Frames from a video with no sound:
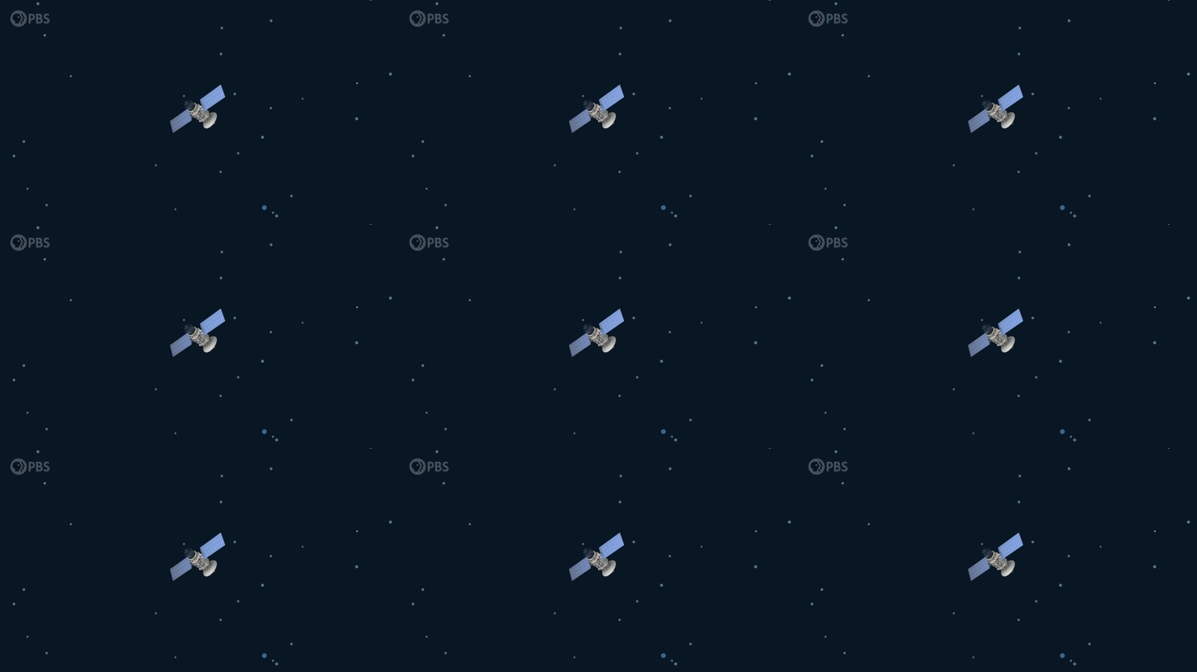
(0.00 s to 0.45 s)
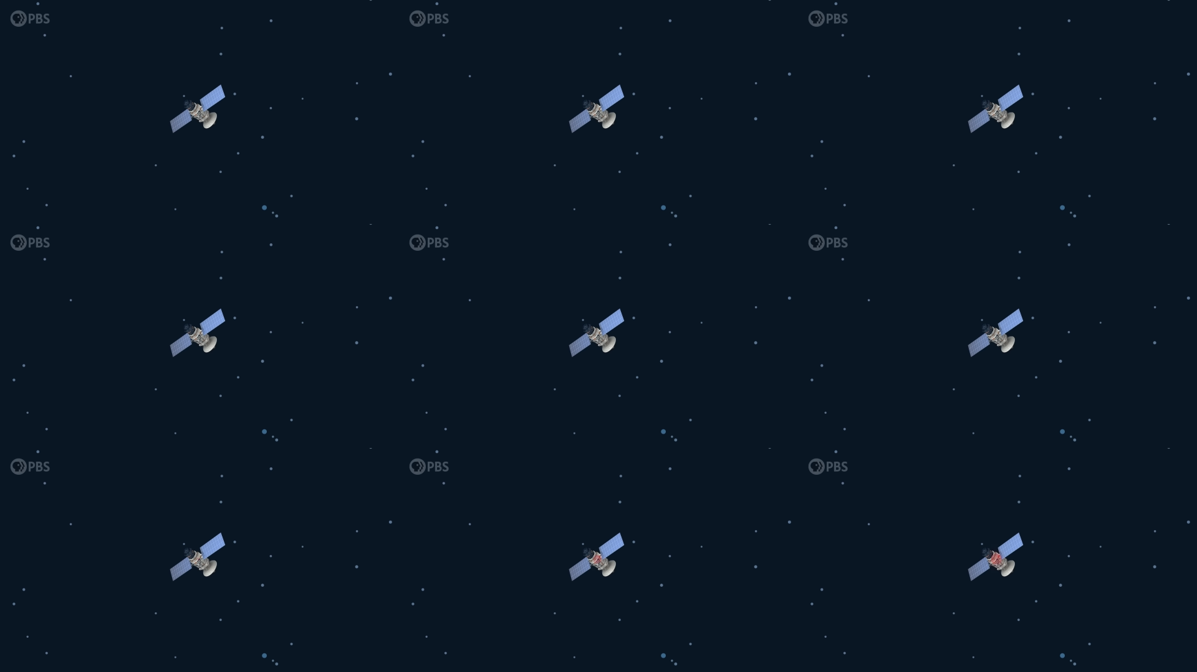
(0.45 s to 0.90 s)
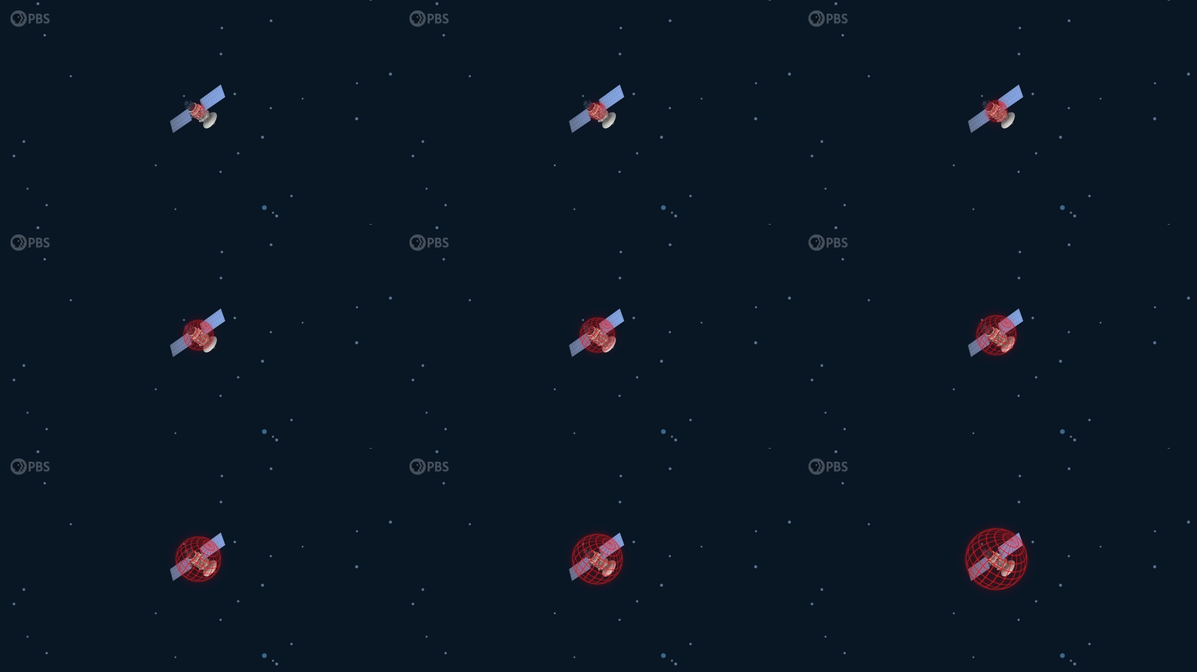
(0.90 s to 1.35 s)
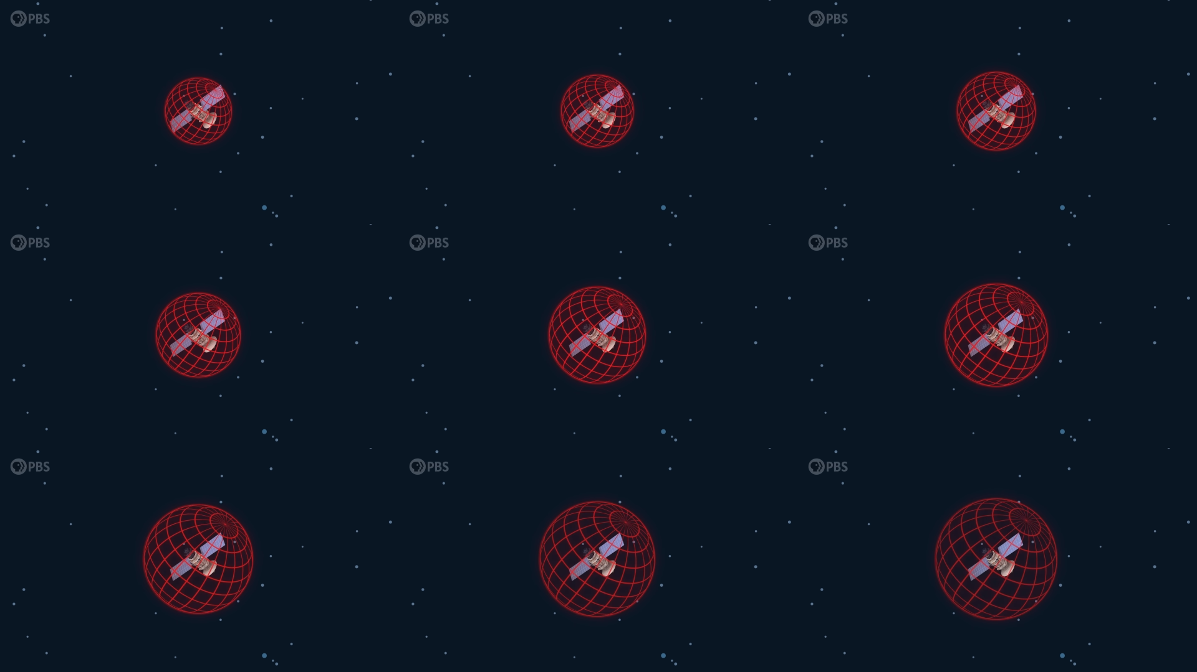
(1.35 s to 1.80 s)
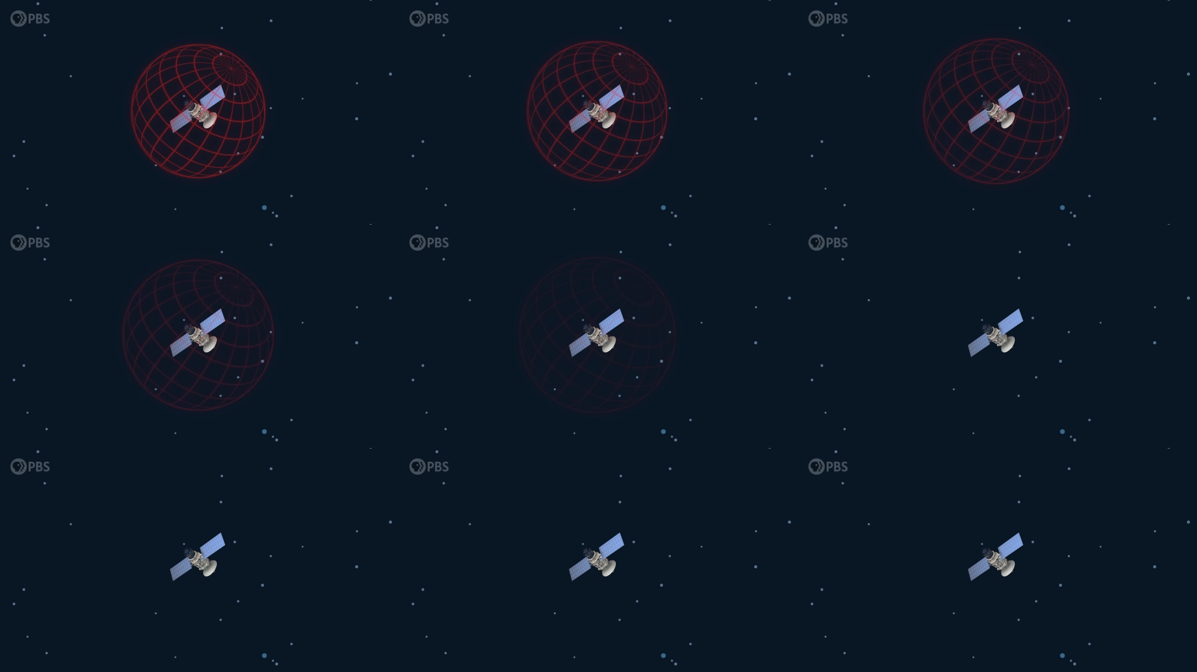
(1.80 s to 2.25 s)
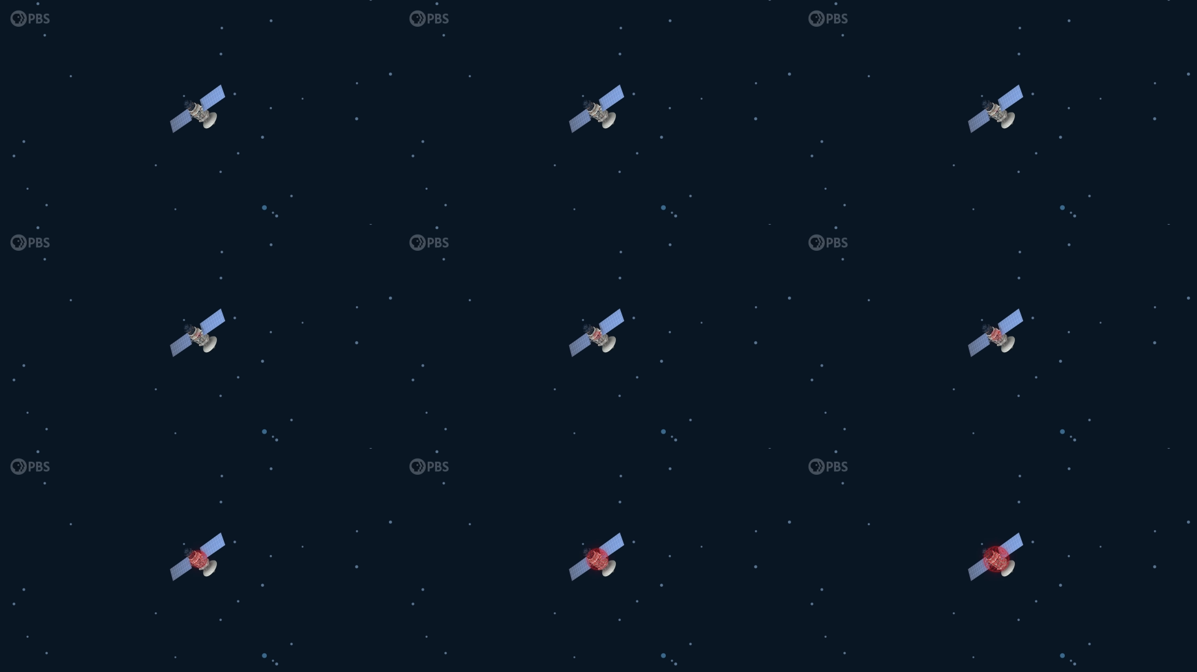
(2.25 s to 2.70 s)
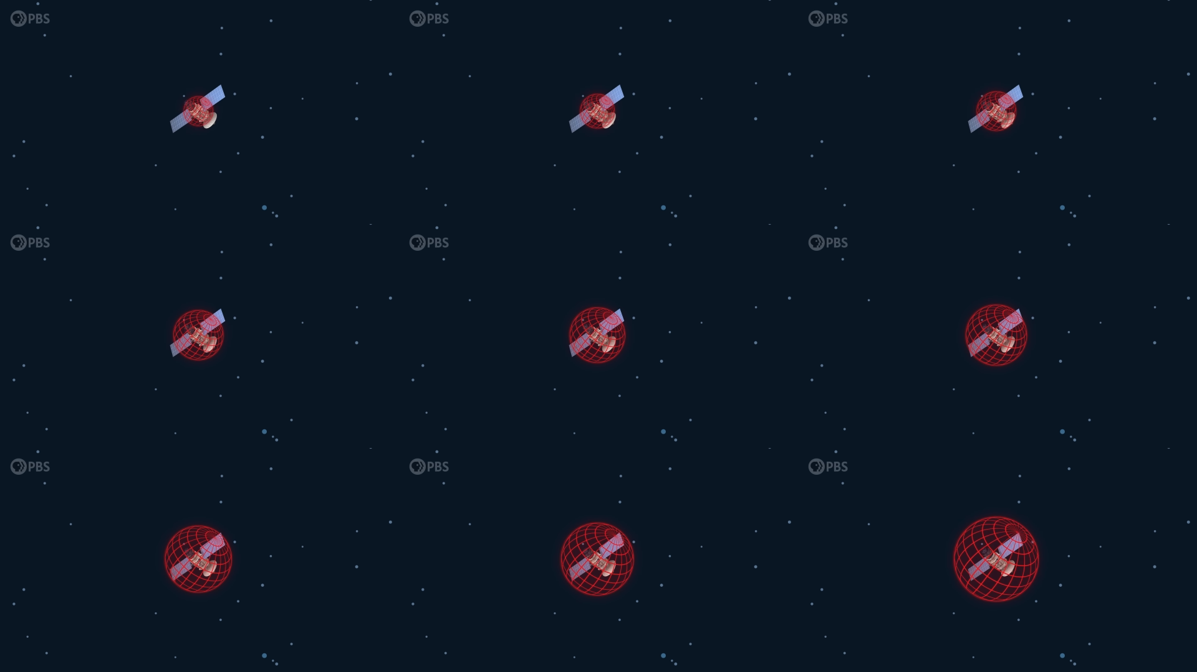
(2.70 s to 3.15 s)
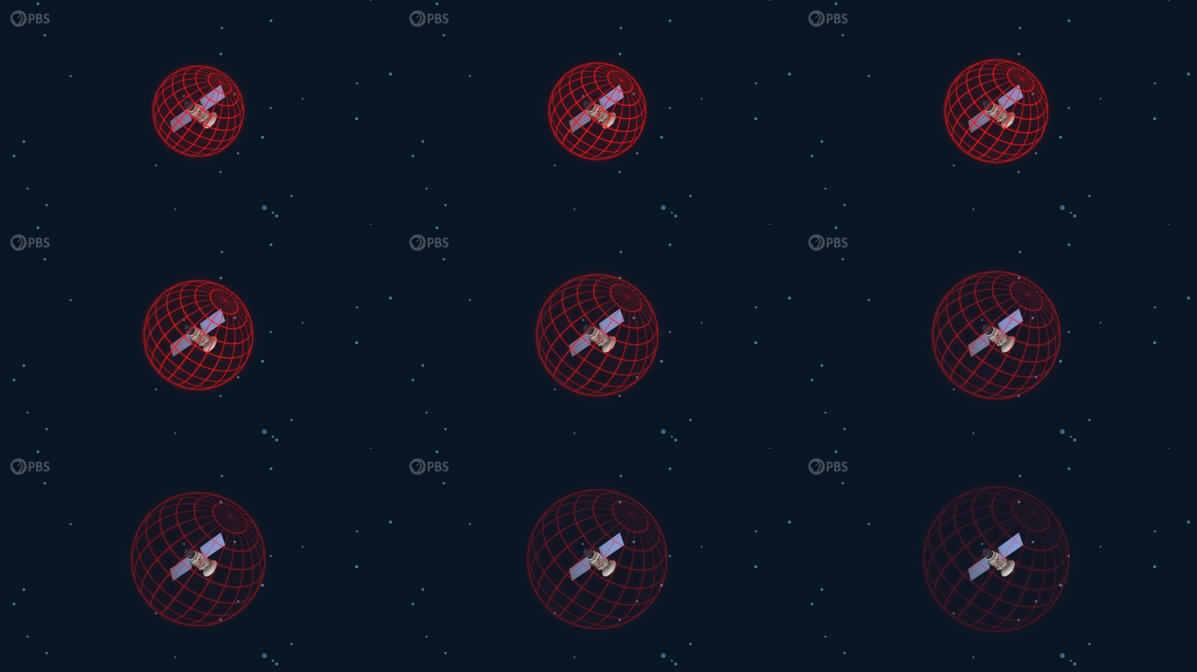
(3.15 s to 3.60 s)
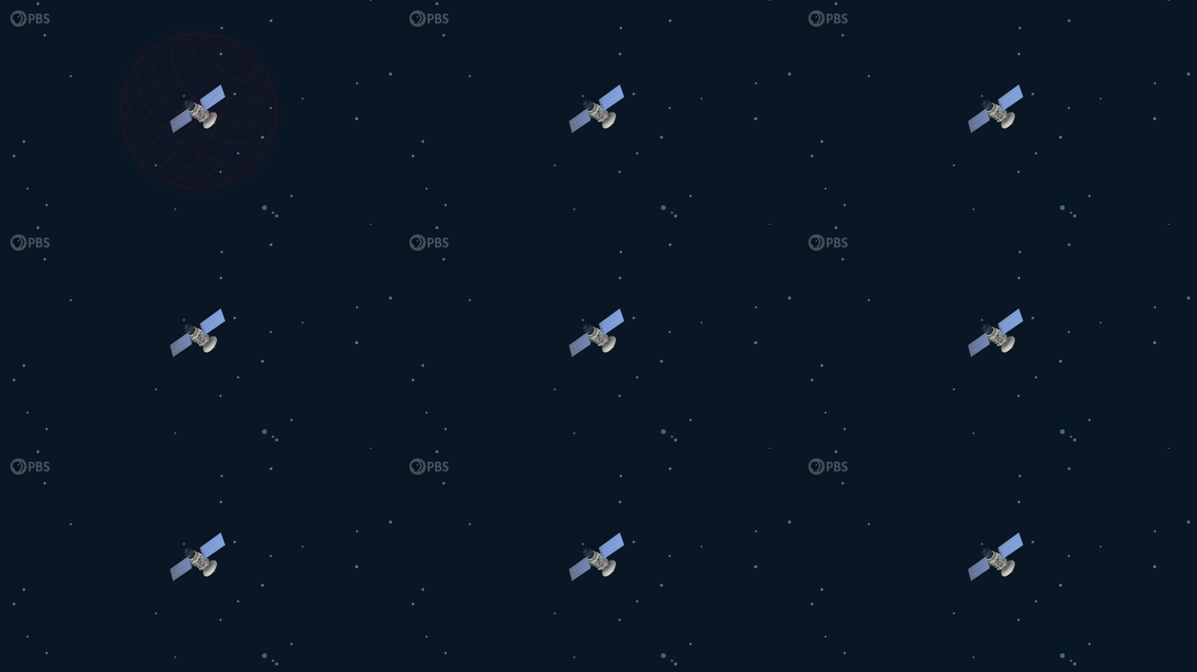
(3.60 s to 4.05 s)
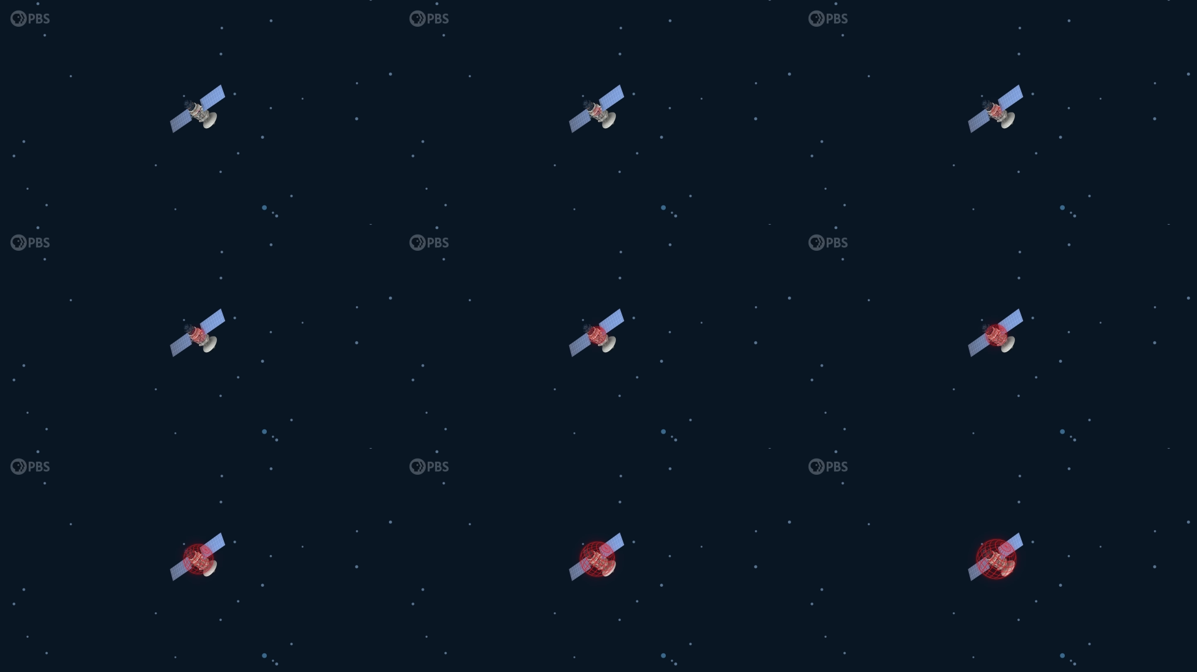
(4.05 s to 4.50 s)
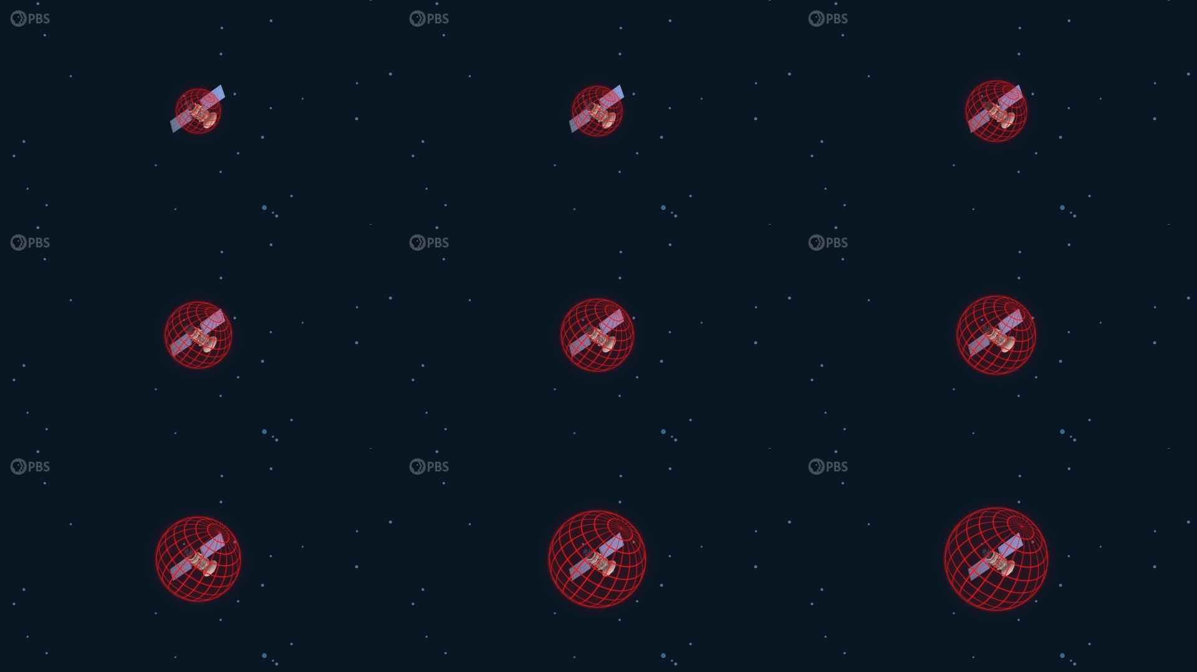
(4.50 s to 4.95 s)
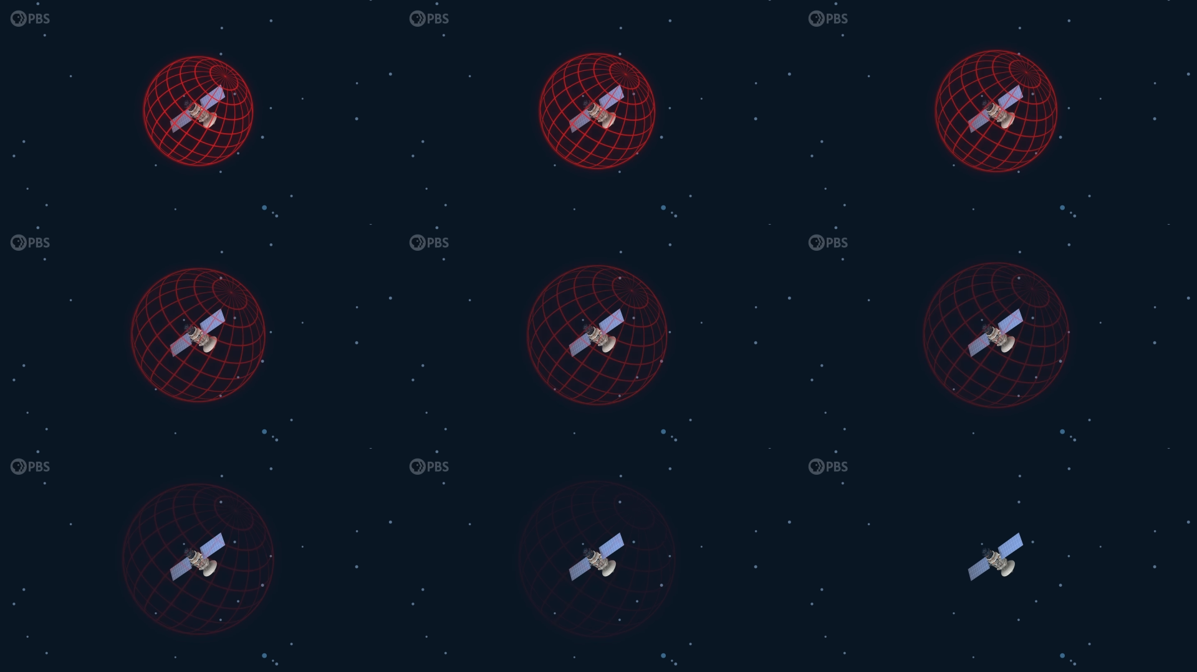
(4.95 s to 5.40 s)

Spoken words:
[unreadable: no face in view]